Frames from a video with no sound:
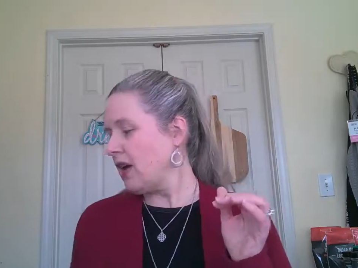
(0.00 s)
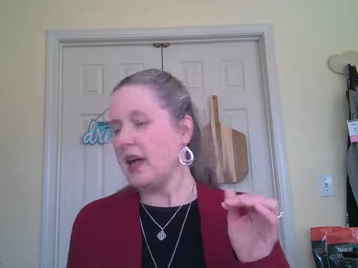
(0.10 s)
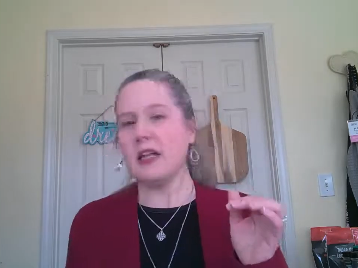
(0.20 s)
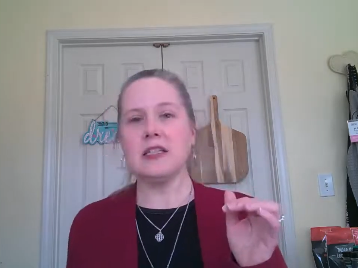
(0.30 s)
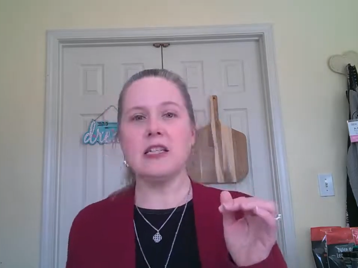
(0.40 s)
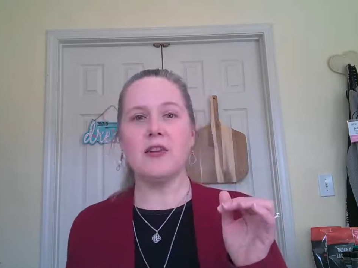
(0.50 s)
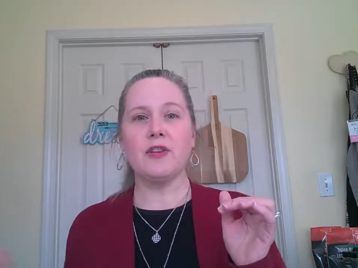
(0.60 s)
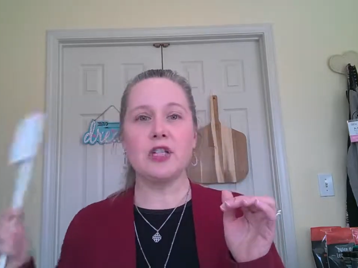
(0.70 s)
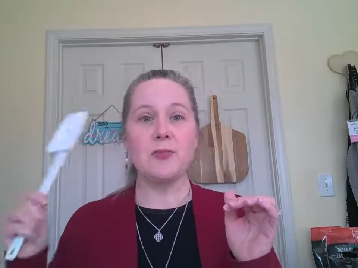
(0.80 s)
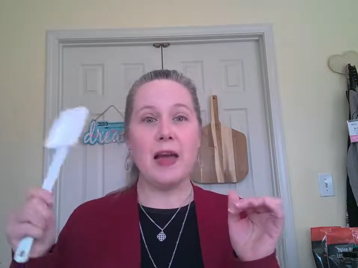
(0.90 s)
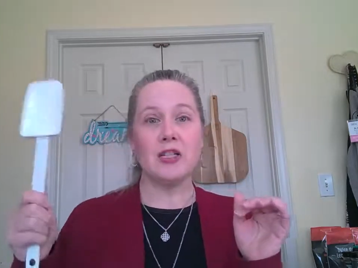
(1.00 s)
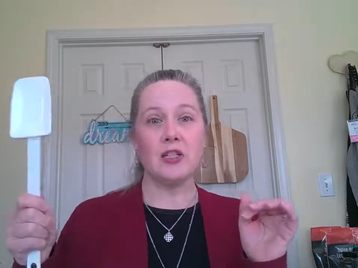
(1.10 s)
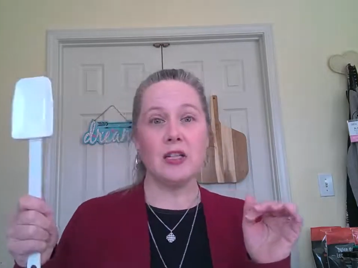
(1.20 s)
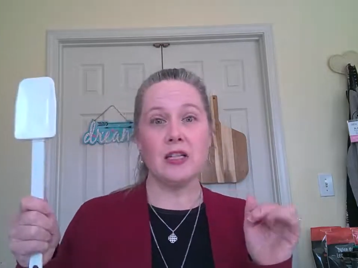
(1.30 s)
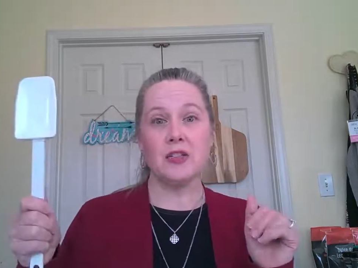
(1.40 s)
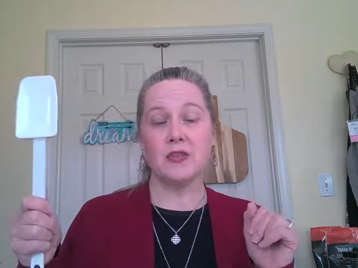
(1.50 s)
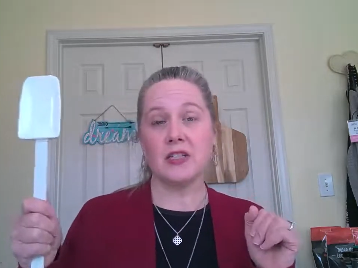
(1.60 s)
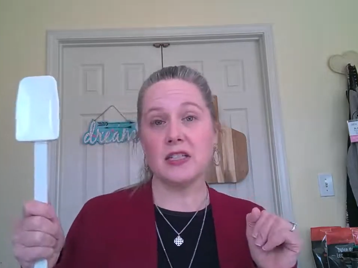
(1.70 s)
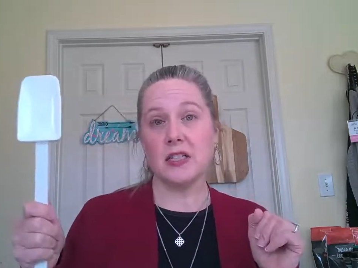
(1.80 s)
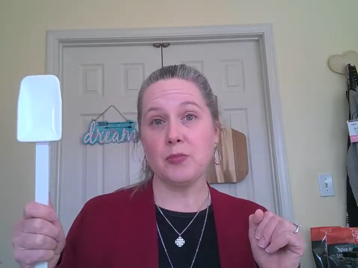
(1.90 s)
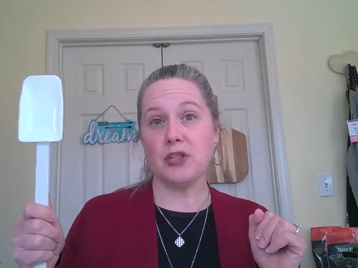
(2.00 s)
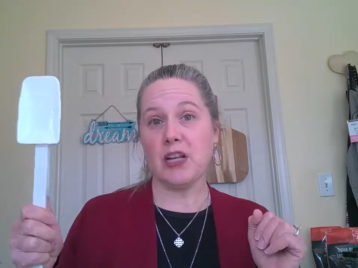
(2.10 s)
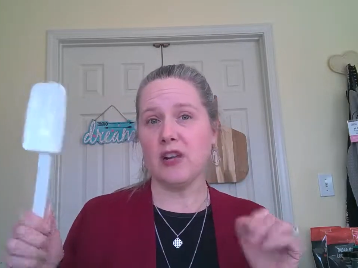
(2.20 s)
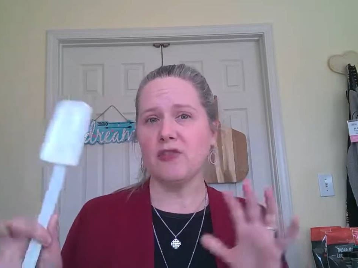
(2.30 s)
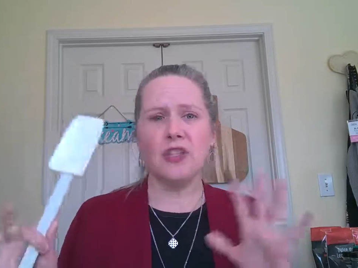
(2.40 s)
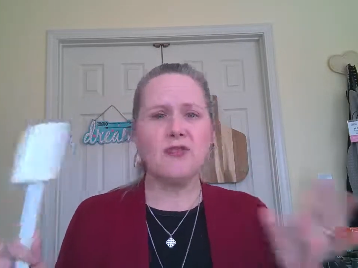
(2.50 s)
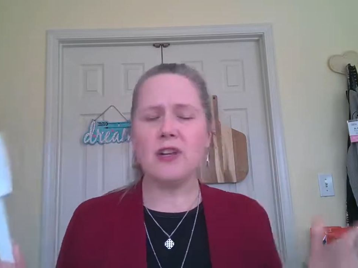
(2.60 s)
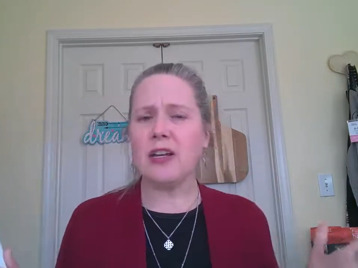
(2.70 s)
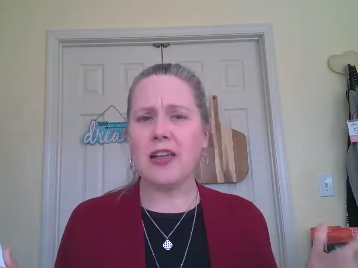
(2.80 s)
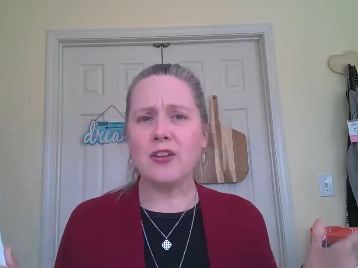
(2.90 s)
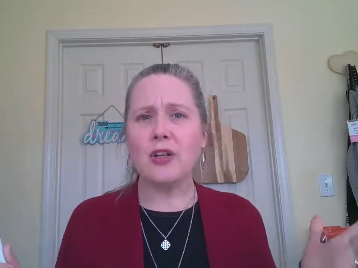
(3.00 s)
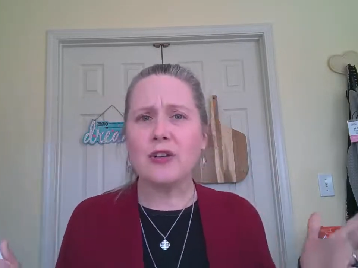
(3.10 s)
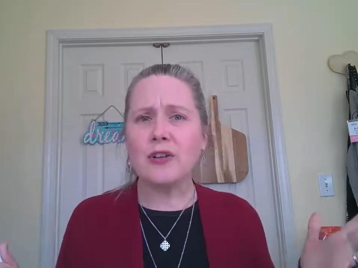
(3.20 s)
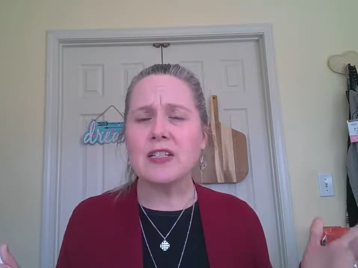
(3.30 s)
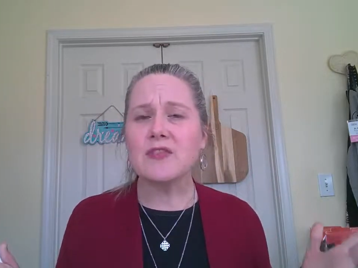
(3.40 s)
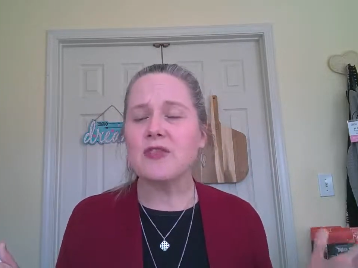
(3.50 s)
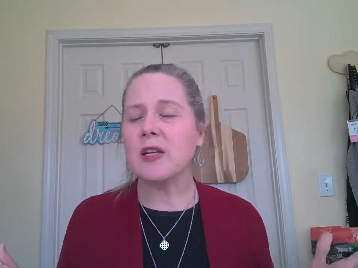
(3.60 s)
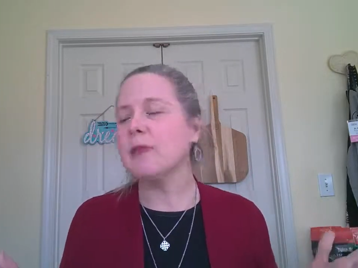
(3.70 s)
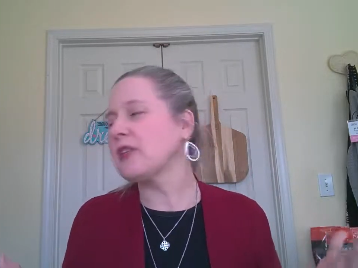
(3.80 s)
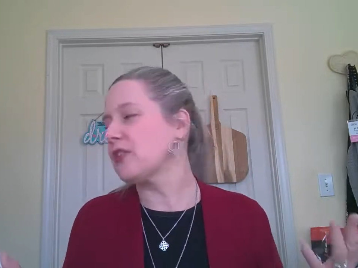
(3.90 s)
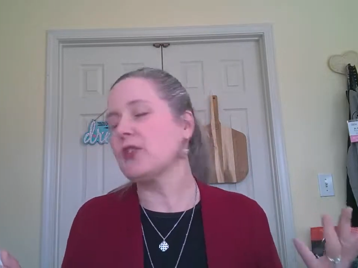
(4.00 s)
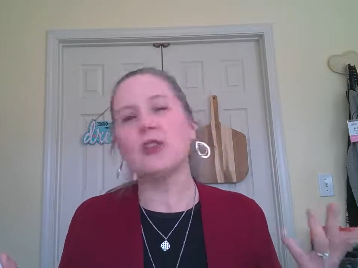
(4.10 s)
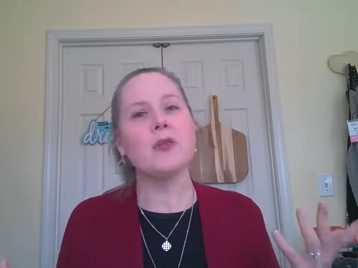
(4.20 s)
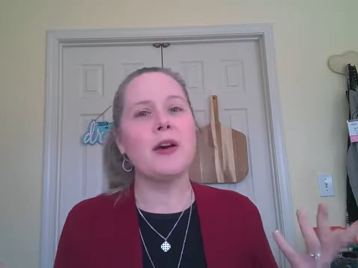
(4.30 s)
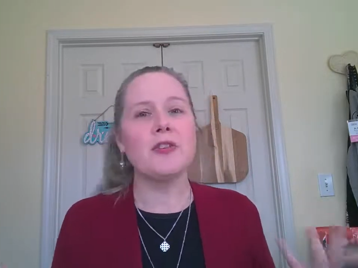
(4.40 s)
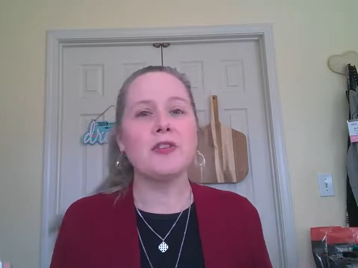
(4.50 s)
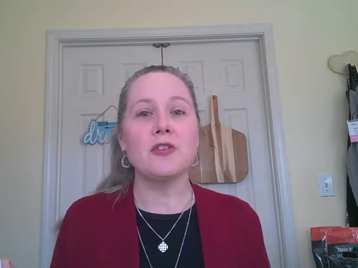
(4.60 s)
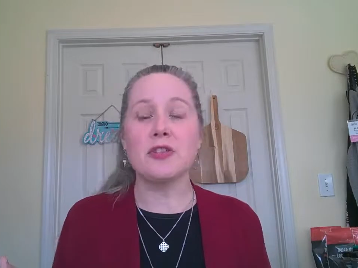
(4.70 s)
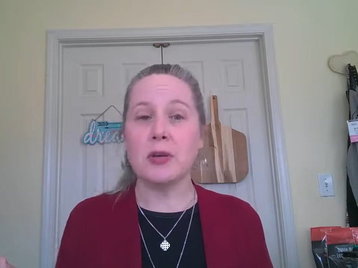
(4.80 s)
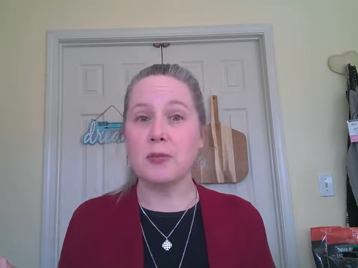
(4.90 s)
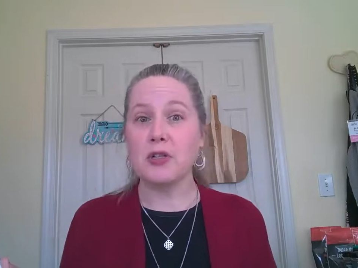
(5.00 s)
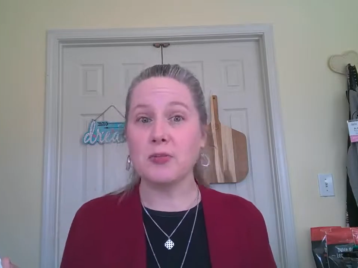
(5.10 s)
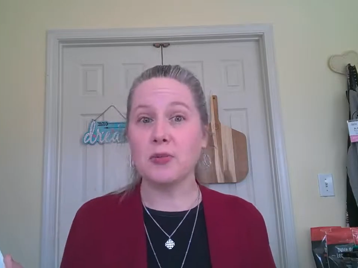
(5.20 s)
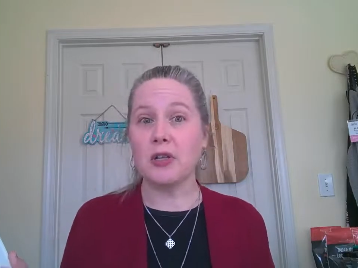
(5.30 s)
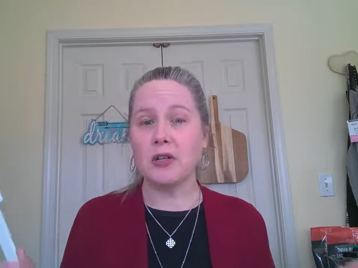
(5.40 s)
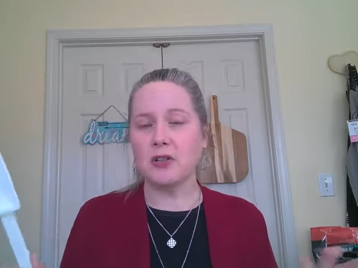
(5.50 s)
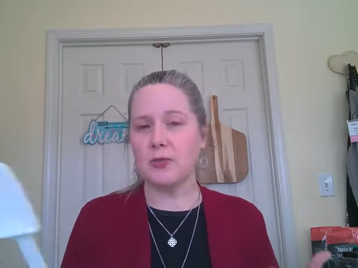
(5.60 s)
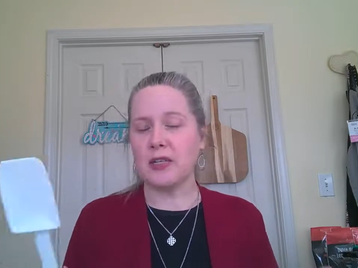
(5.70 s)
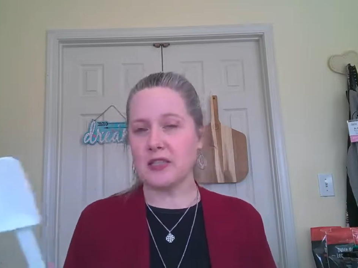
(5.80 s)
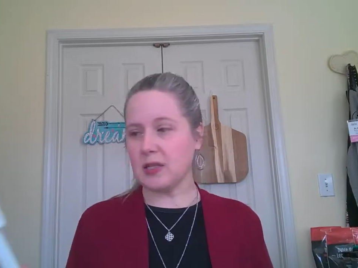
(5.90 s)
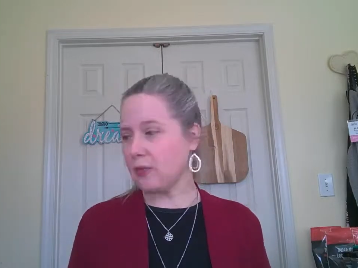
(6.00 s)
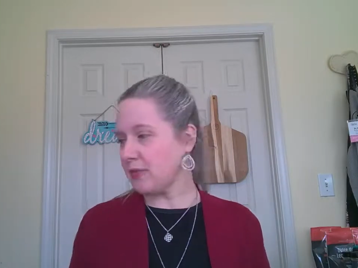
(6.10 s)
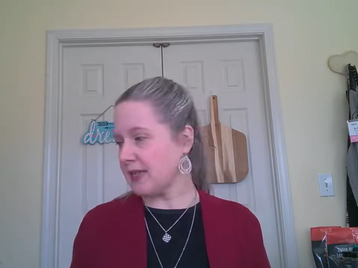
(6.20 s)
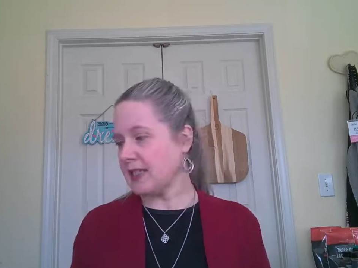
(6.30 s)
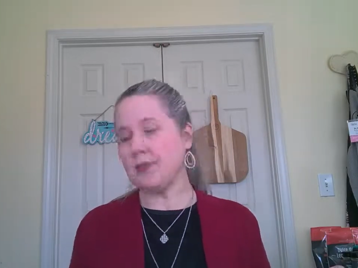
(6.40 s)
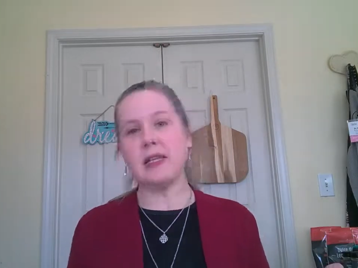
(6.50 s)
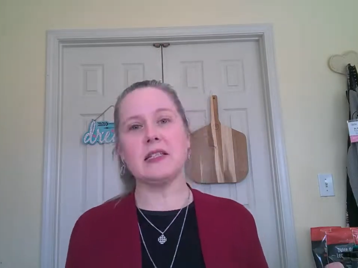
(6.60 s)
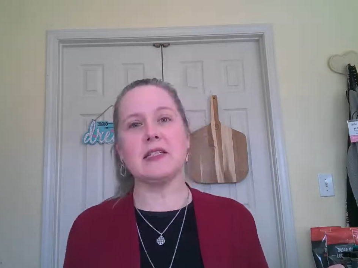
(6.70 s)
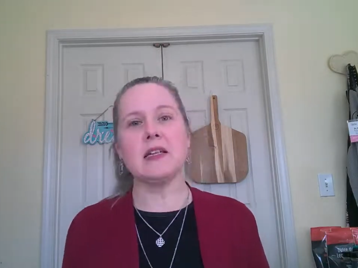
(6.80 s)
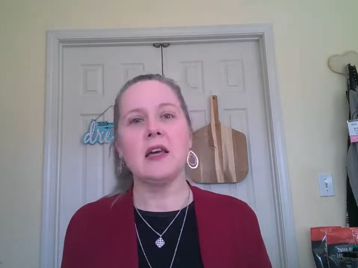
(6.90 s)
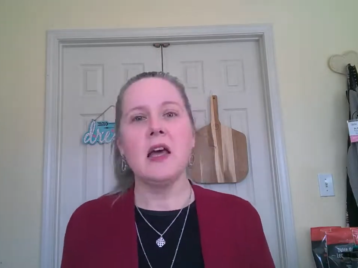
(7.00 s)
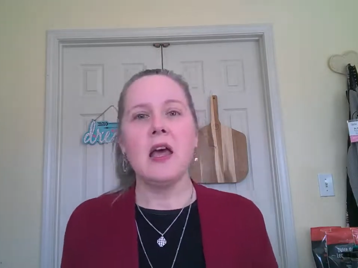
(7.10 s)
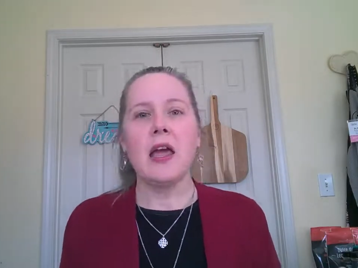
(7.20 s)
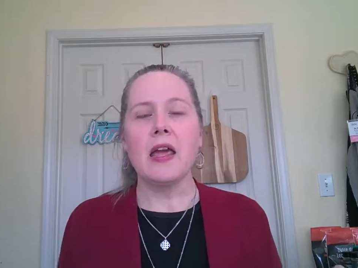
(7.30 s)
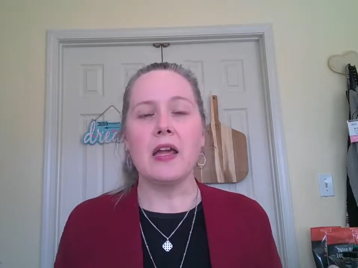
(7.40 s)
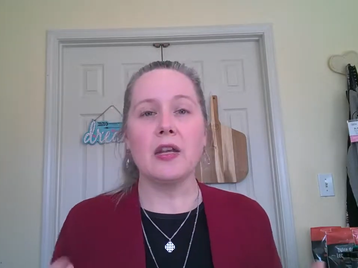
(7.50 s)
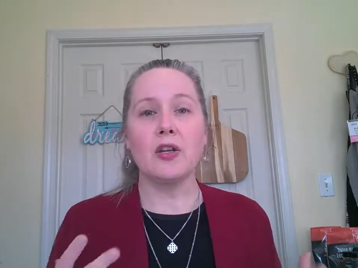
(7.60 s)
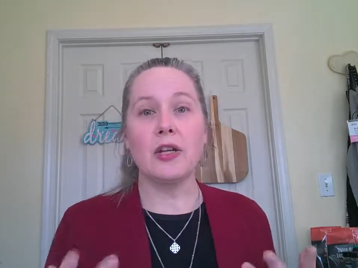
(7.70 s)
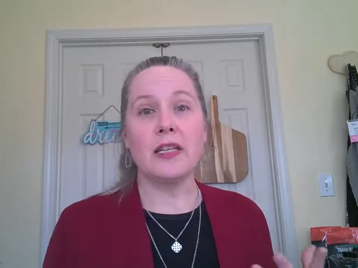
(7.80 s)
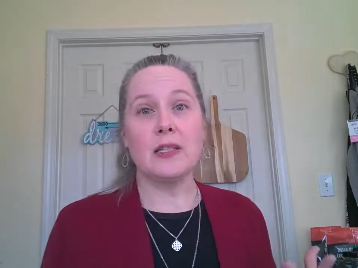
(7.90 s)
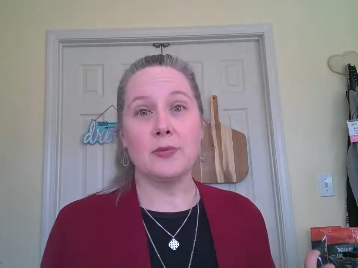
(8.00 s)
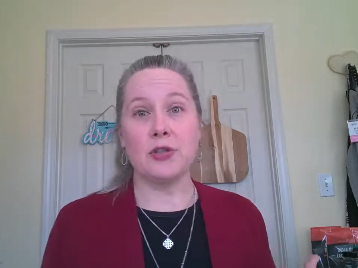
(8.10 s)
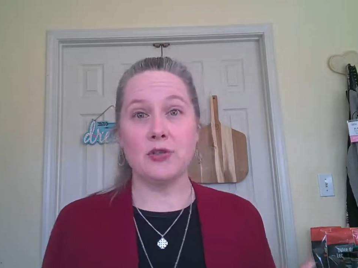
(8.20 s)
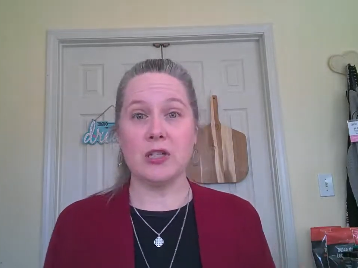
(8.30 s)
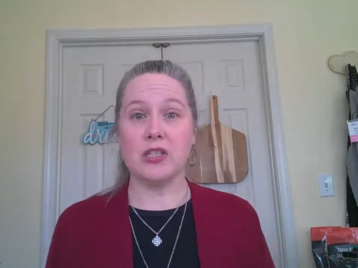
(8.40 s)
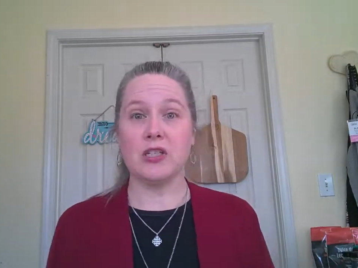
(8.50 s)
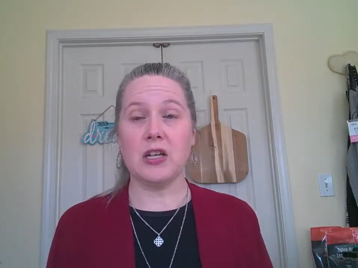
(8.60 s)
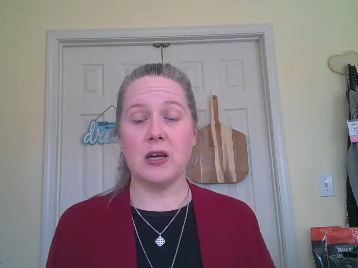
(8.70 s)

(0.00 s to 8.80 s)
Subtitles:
and a set of our spatulas for 60% off, just for gathering your friends and family to learn about the new spring and summer recipes and cooking tips and tricks